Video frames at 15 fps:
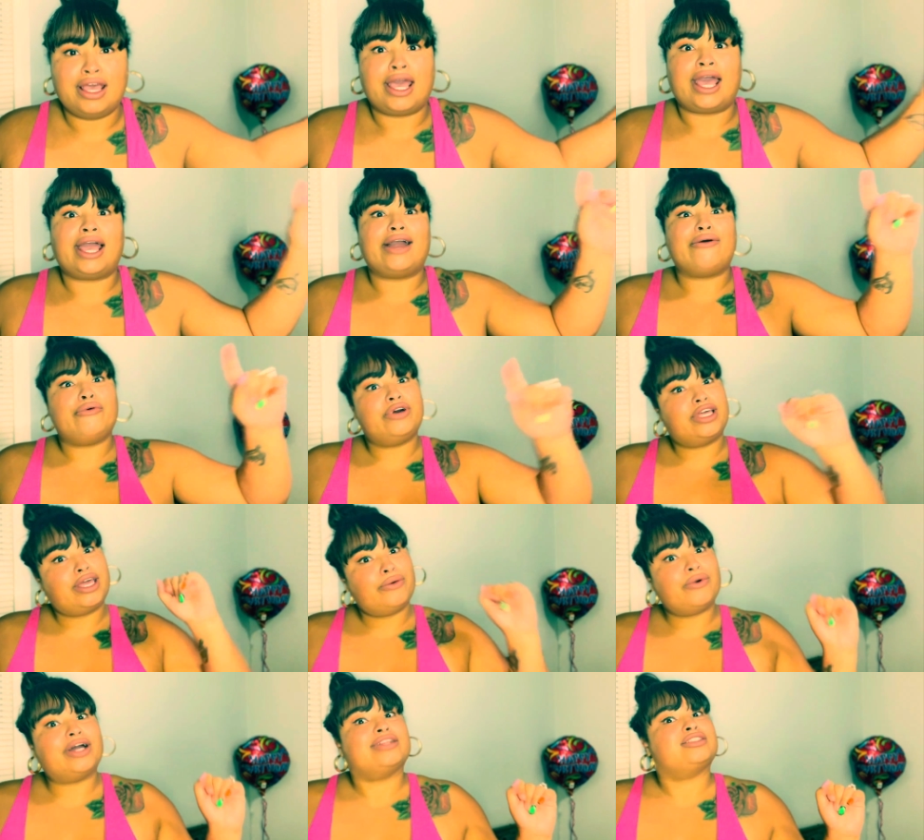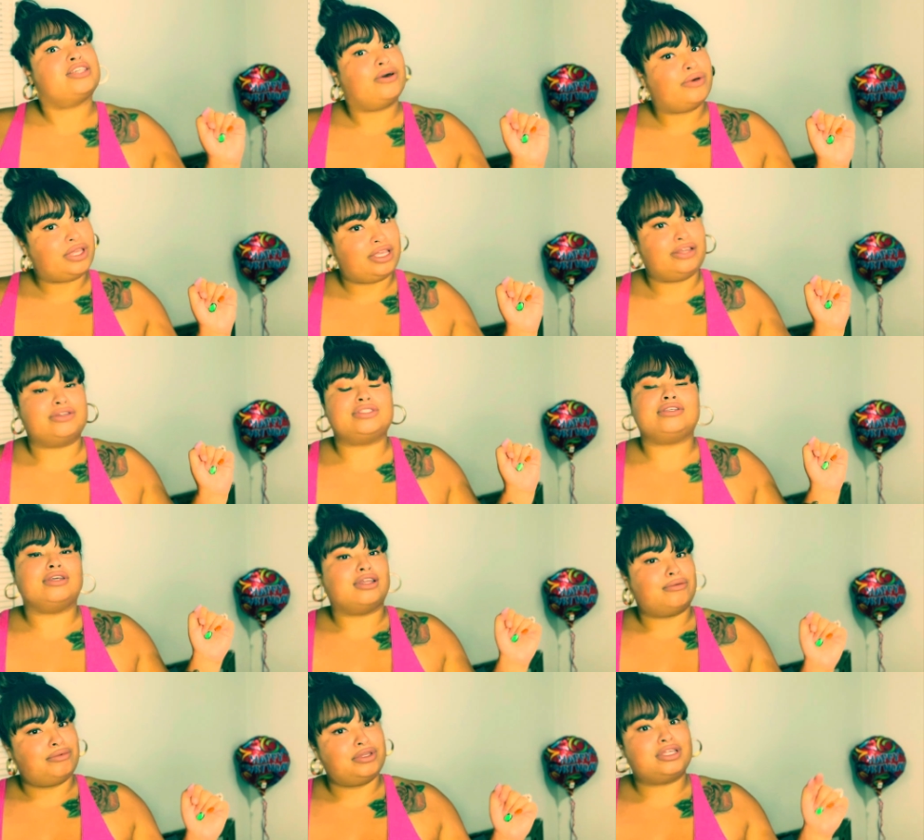I will get why Tokyo's
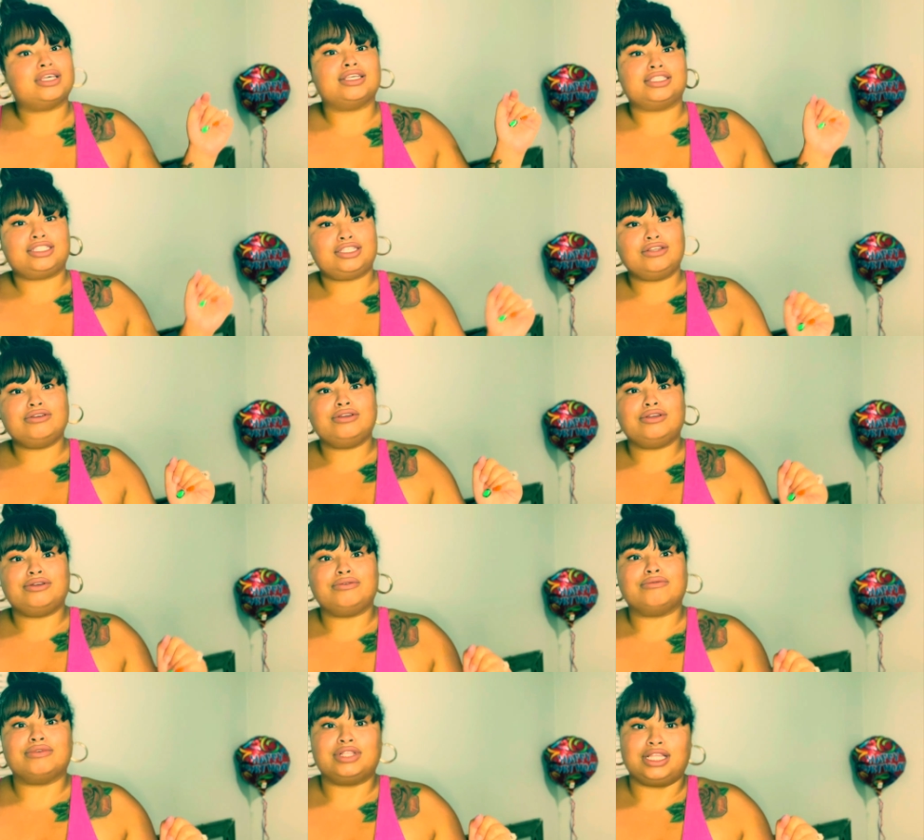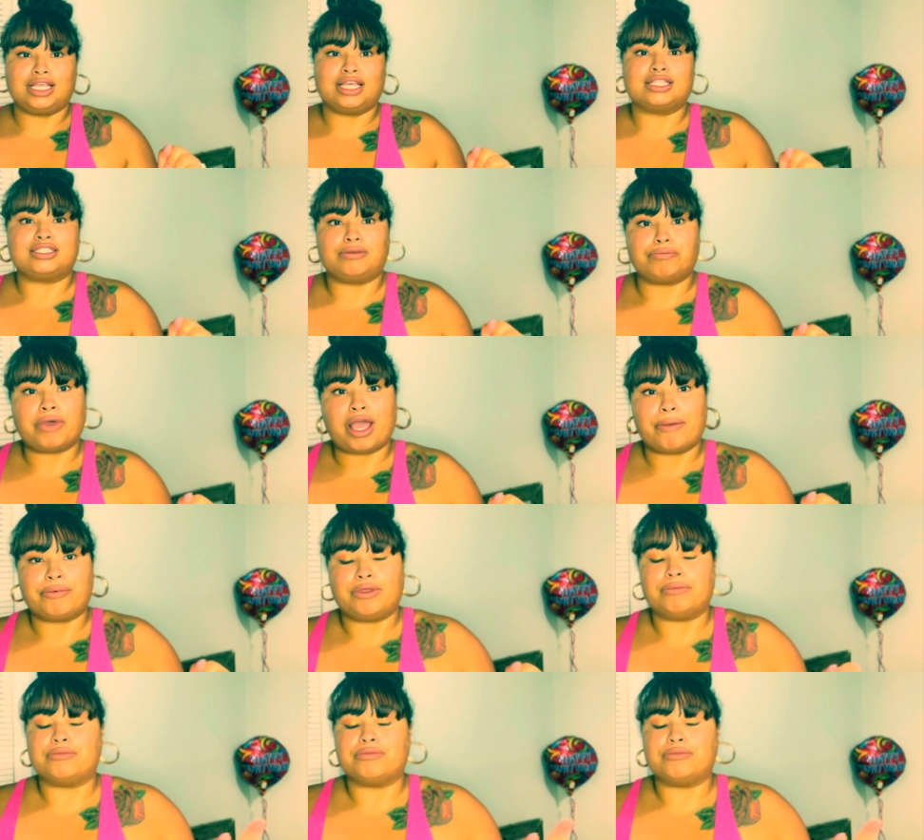here, because she really gets it popping.